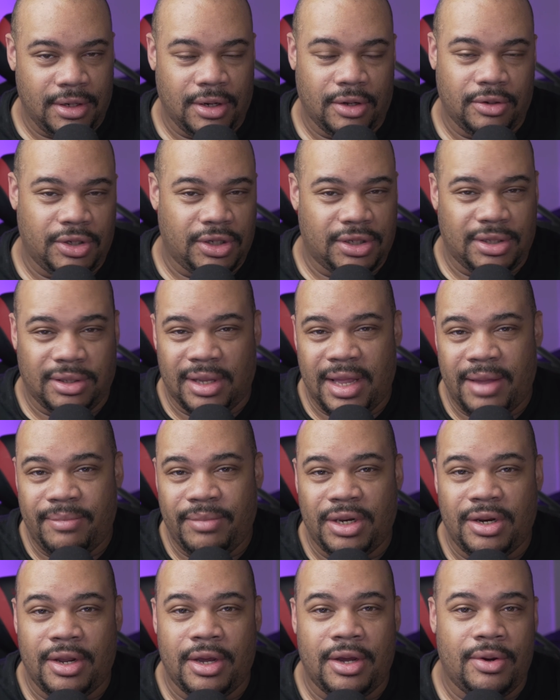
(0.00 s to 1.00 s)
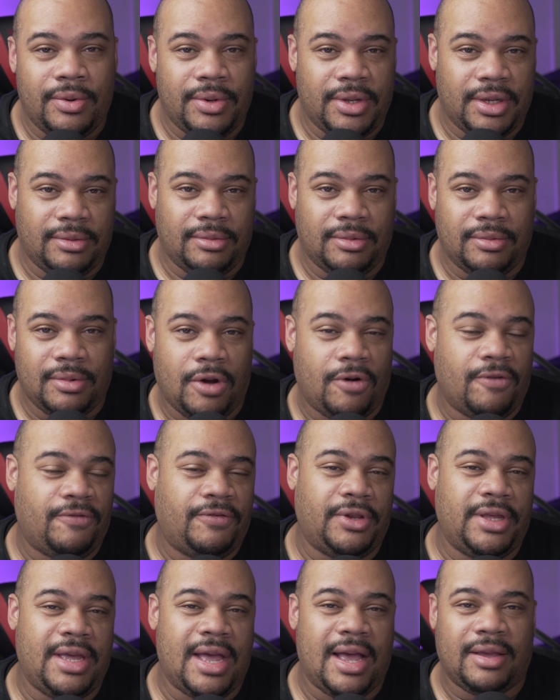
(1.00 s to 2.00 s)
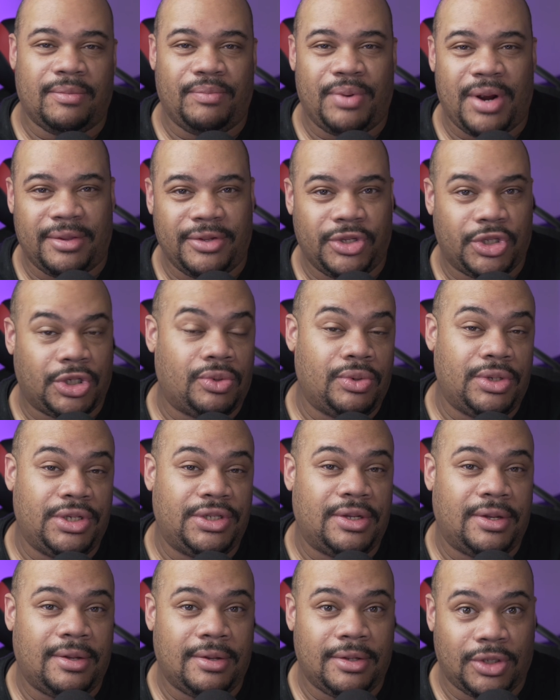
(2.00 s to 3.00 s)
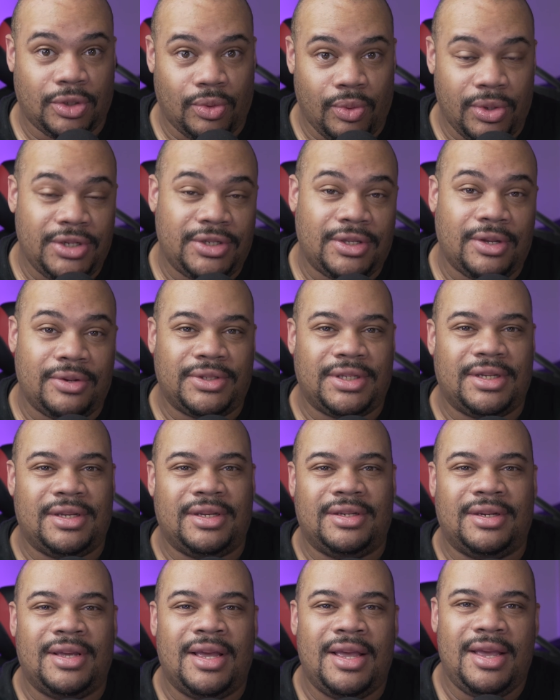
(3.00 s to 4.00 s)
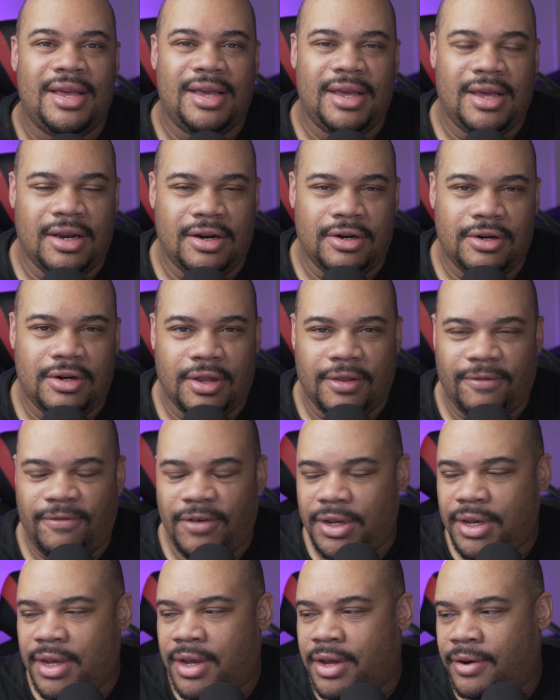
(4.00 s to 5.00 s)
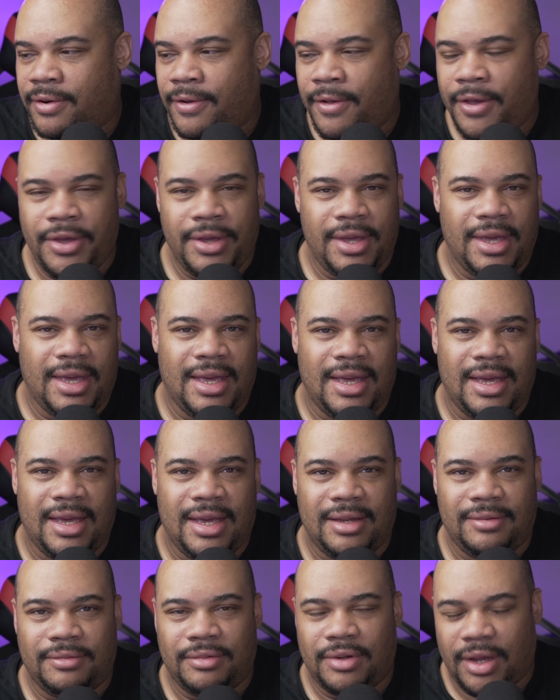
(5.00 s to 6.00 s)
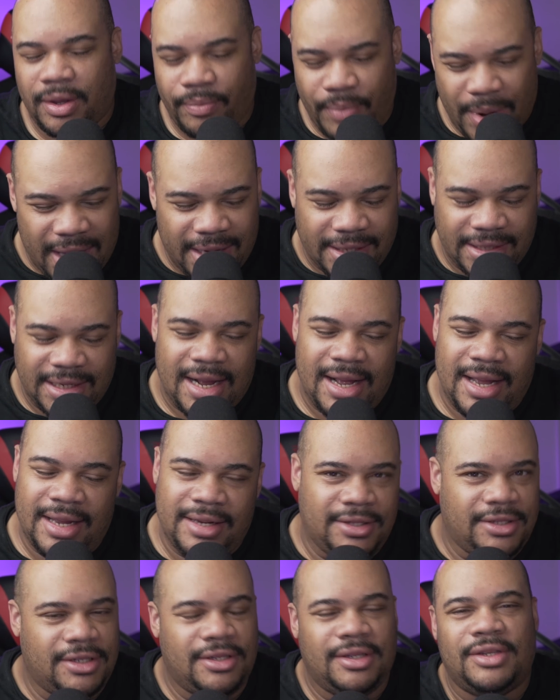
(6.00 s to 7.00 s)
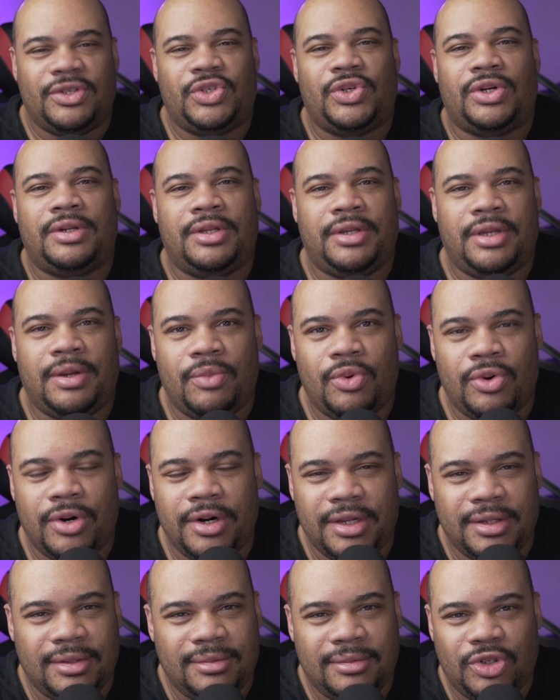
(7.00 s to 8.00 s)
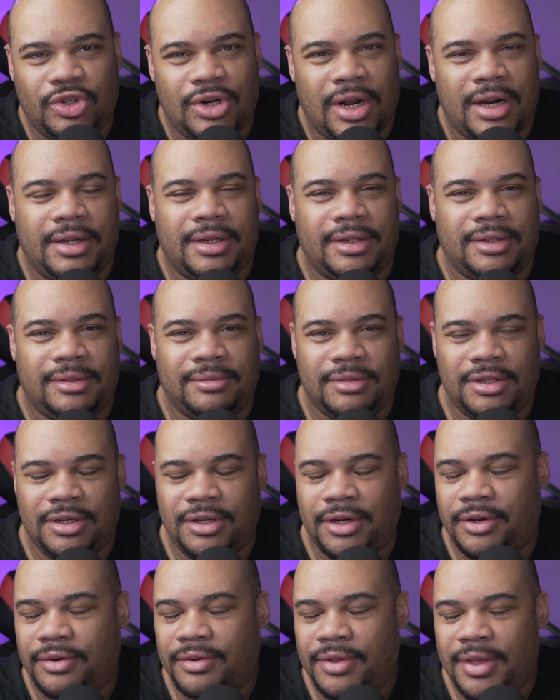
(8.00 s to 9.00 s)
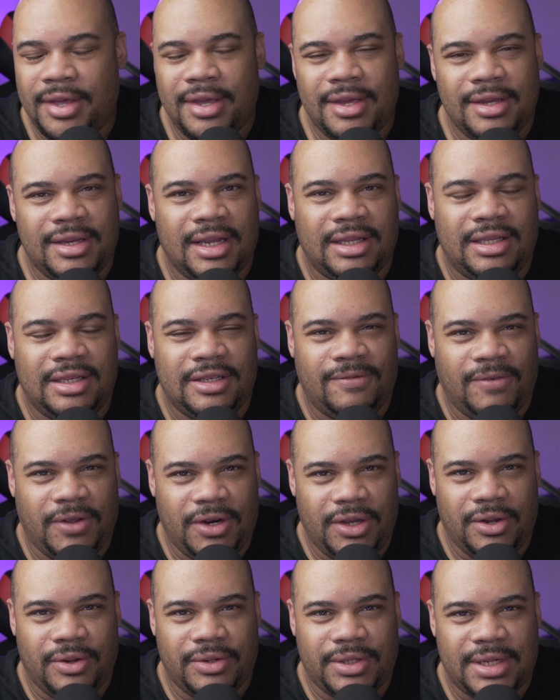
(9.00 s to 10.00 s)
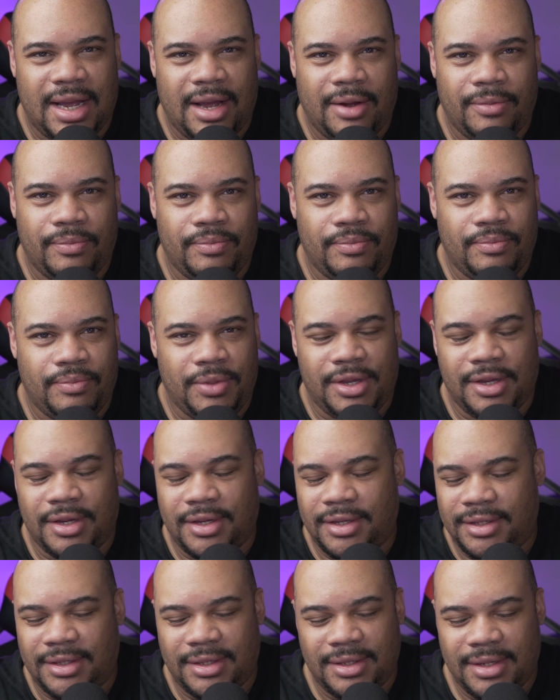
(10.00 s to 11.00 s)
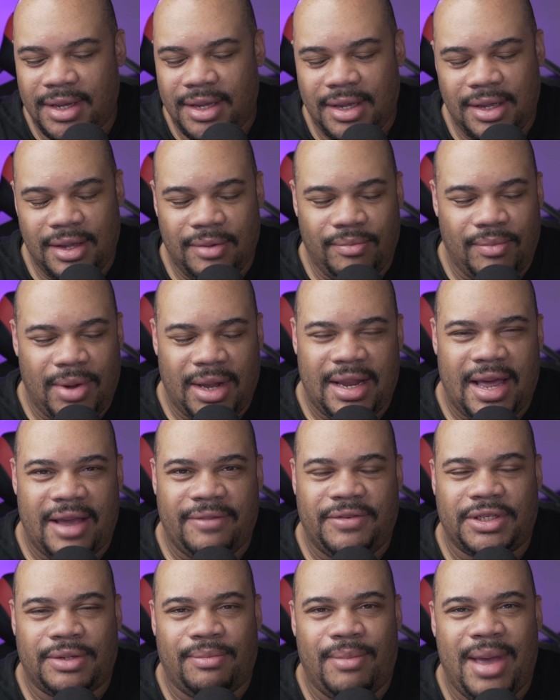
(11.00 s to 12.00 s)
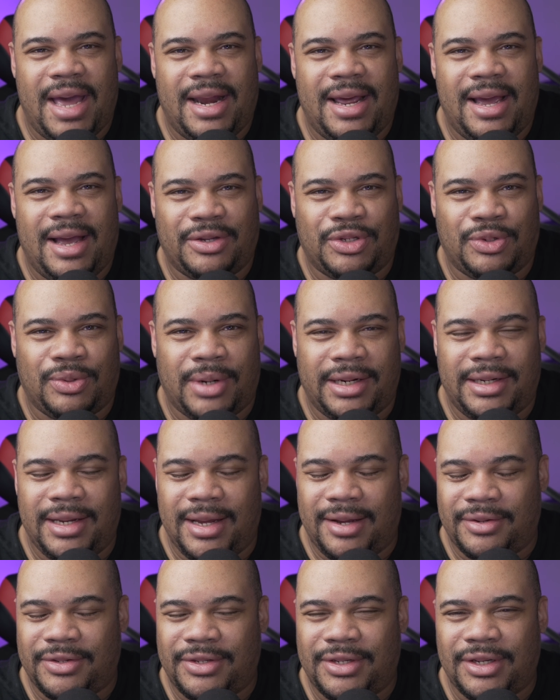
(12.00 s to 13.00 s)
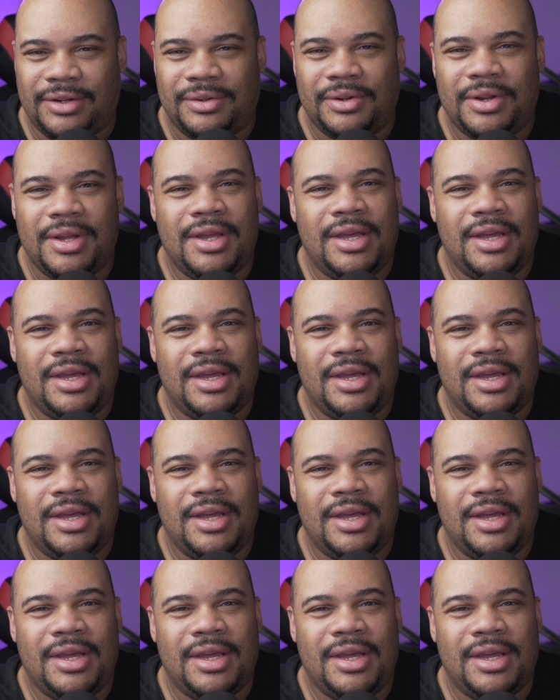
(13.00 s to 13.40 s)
Just let me know, and hopefully I can probably squeeze those in another video. And apologize, it's early in the morning trying to, get these videos out because my life is a madhouse right now. So,